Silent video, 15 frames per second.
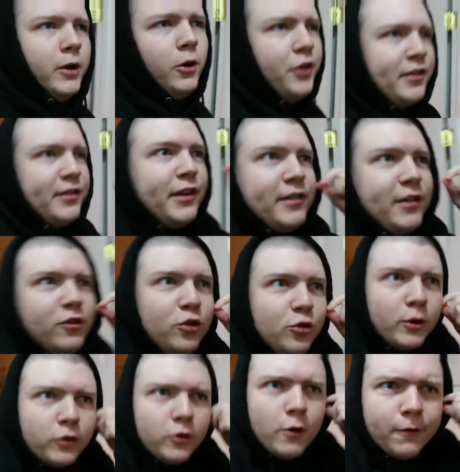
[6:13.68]
But you'll just listen
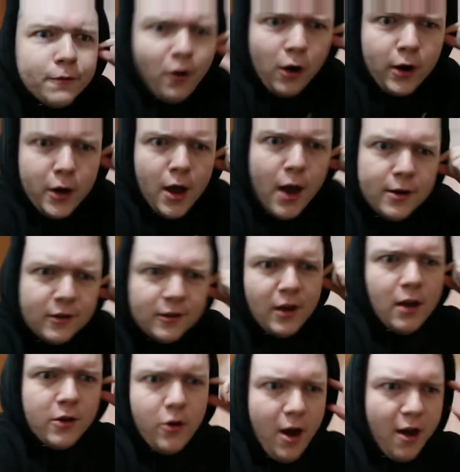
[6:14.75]
to it through your fucking
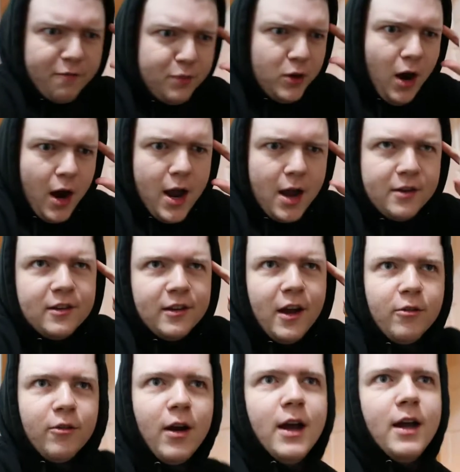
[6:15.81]
headset, your FBI
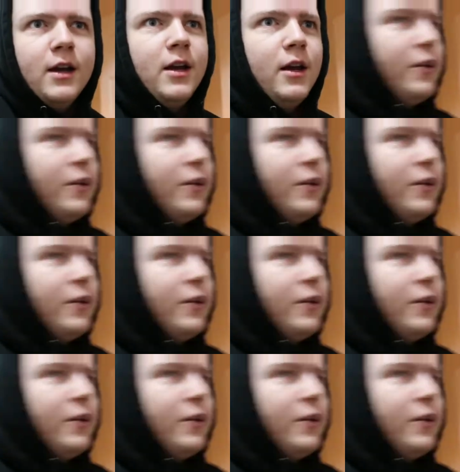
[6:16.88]
headset, right?